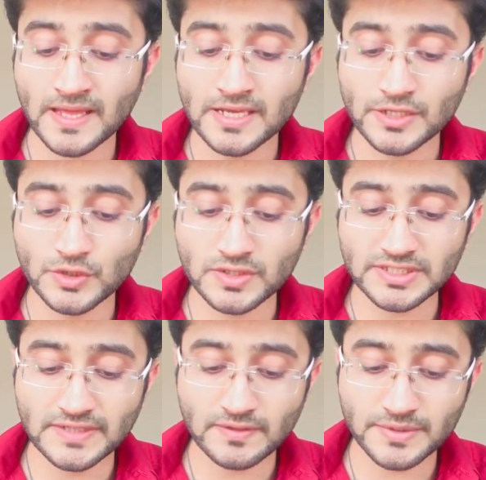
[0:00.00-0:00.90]
Usually they
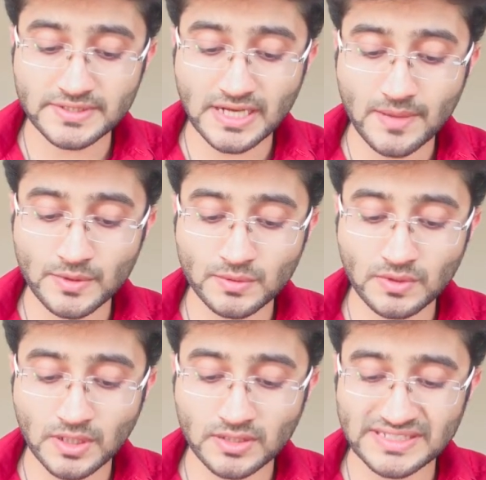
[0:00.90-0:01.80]
will prescribe you
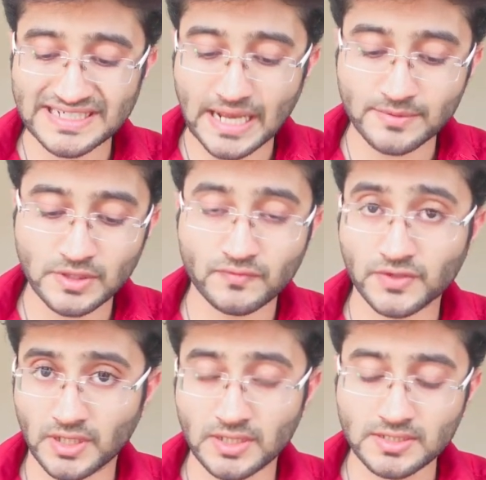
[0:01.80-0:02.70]
3 types of
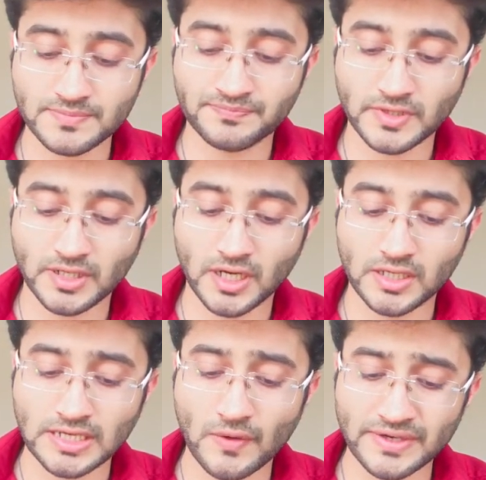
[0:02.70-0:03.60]
drugs.
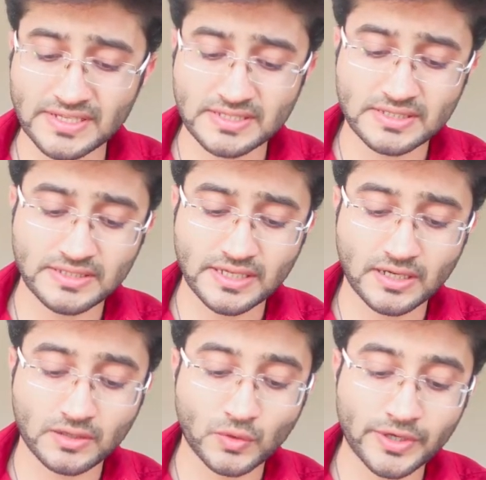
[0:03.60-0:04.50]
Nowadays they are
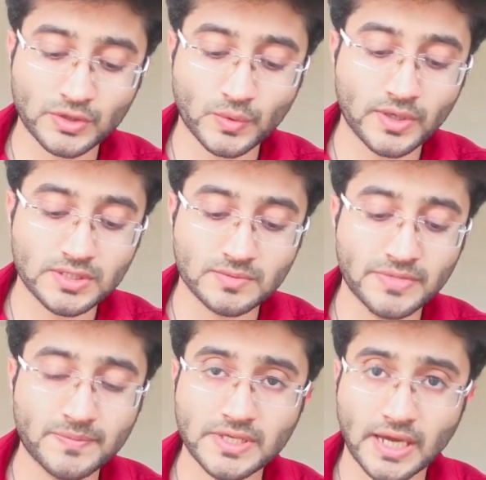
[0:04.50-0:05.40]
going towards
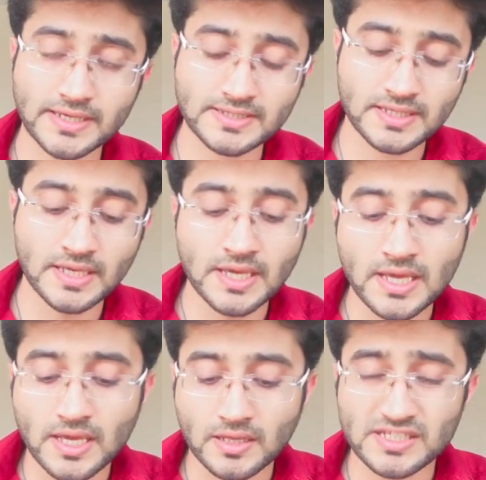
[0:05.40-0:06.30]
PPIs,
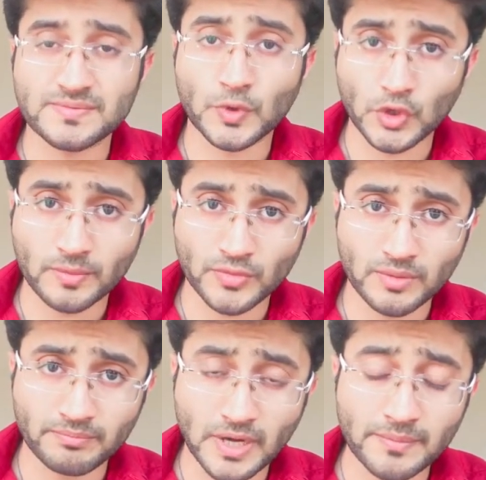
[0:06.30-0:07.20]
these proton
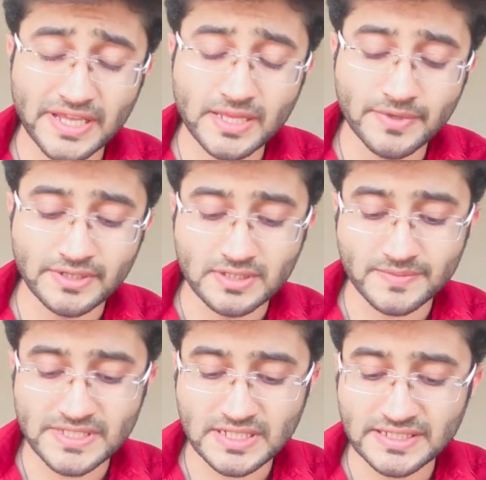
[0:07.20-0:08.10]
pump inhibitors.
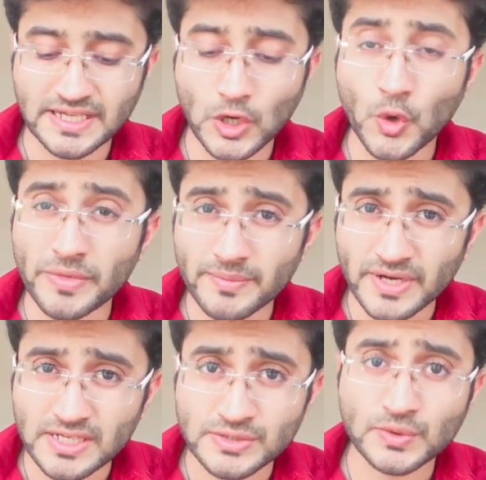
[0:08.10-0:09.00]
Basically they are
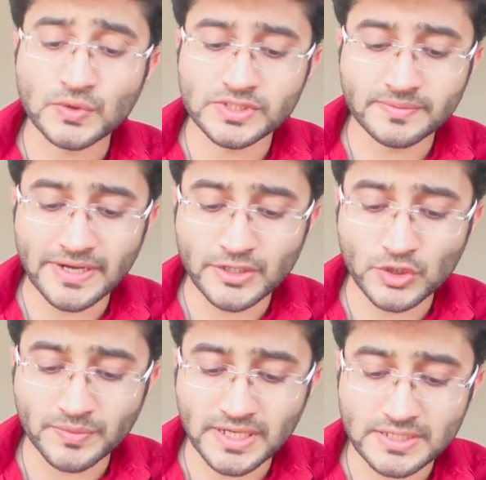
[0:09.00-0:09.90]
omeprazoles,
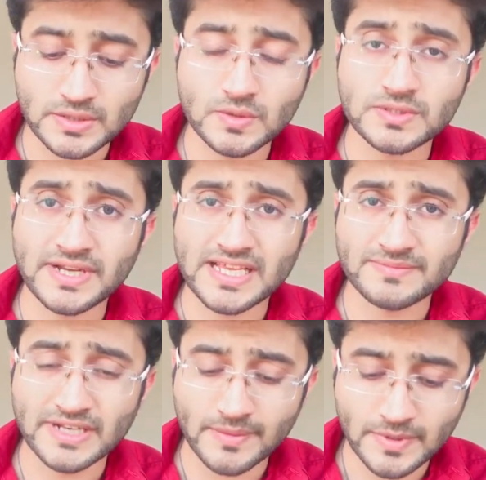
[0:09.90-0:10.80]
pentoprazoles,
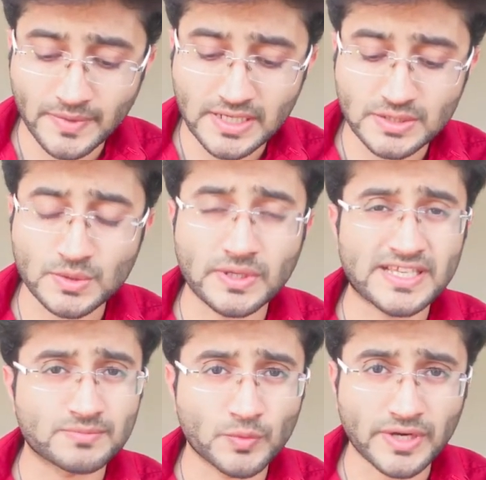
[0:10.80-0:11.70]
rabiprazole,
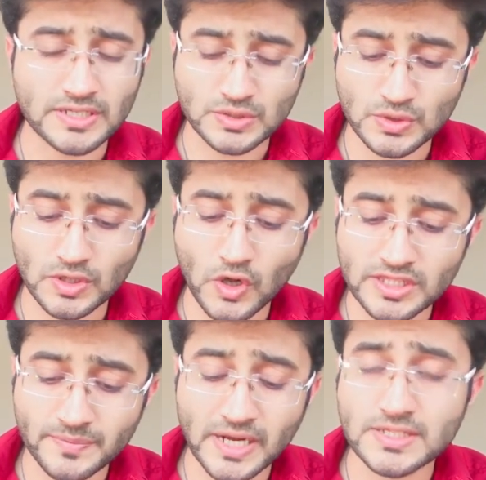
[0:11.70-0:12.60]
esomeprazole, all the
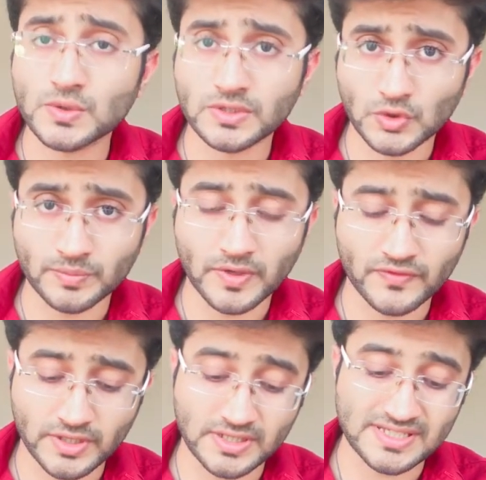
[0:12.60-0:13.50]
prazole group of
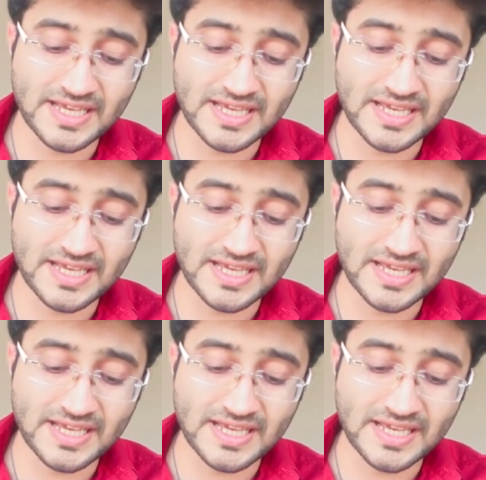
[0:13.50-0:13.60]
drugs.